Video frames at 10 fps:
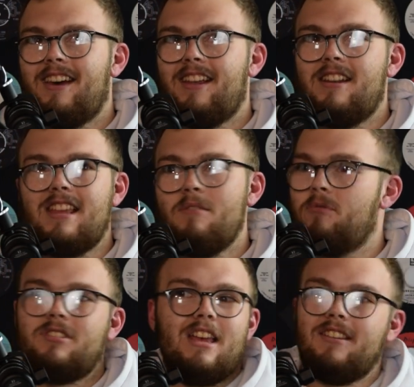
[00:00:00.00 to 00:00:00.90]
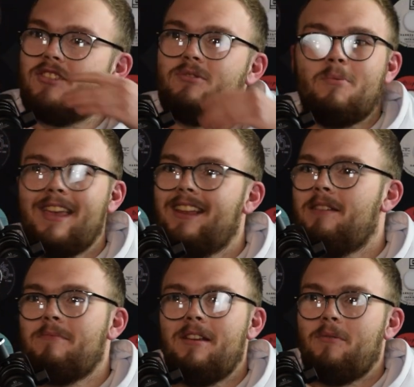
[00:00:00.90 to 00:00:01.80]
And he was sitting
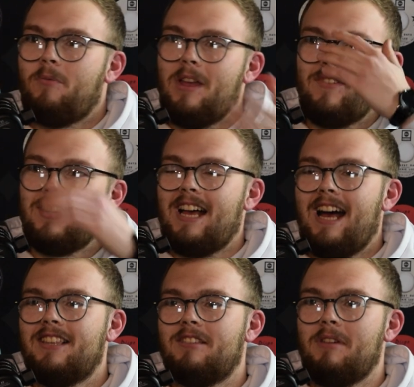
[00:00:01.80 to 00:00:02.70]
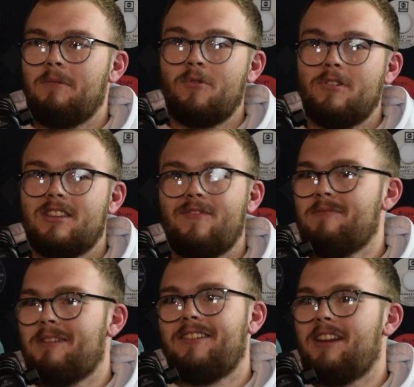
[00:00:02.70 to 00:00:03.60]
swinging at me, waving his hands at me. I'm going
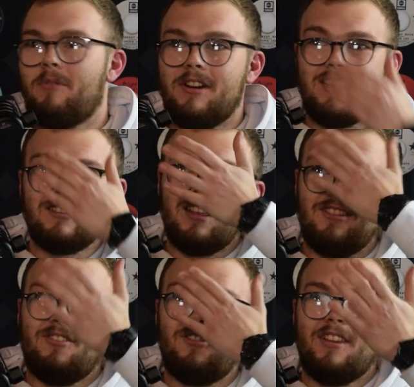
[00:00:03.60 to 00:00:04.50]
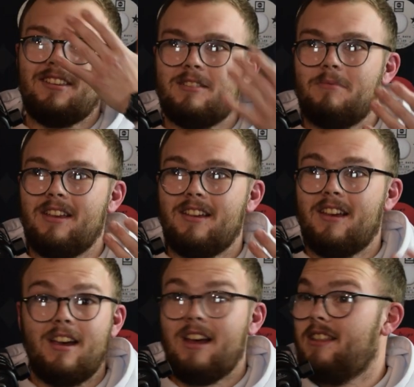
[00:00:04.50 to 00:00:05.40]
seventy mile an hour and he's sitting doing all this to me.
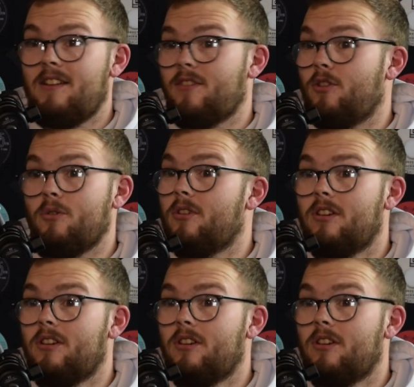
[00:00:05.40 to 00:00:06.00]
I didn't have a clue.